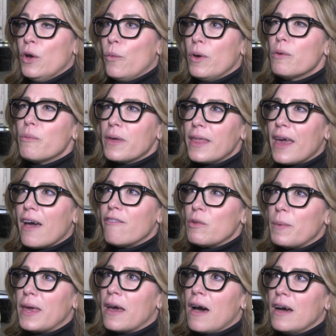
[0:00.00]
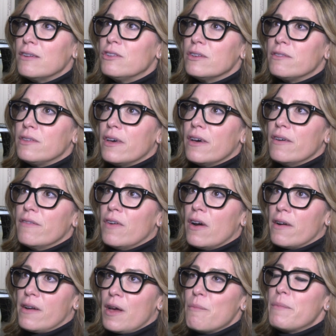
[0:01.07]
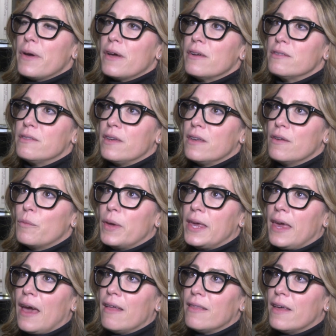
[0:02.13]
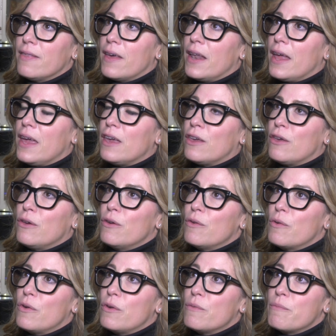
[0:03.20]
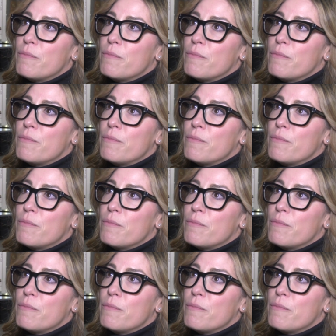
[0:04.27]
we really have to be conscious of our numbers and we can't let that AQ